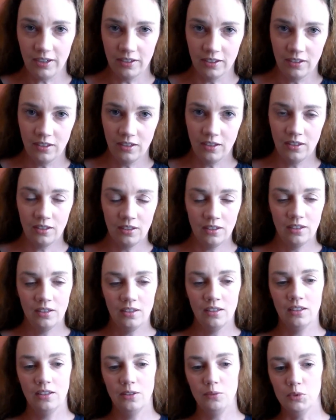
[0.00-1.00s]

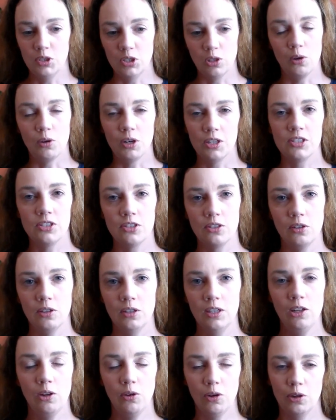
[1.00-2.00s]
It was Laura's
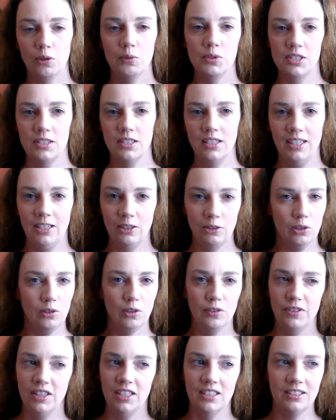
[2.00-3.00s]
story. Laura was the
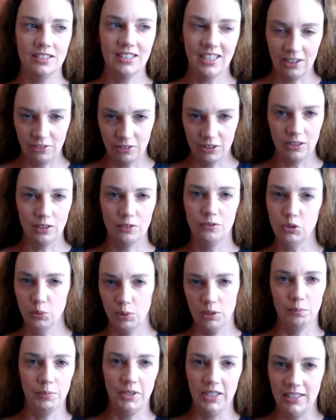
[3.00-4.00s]
hero of the entirety of
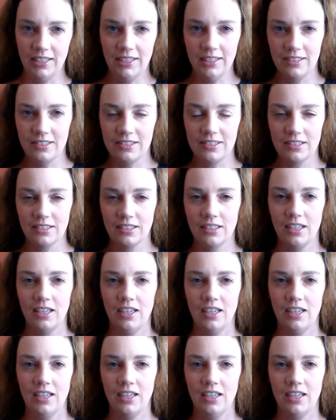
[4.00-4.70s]
Twin Peaks.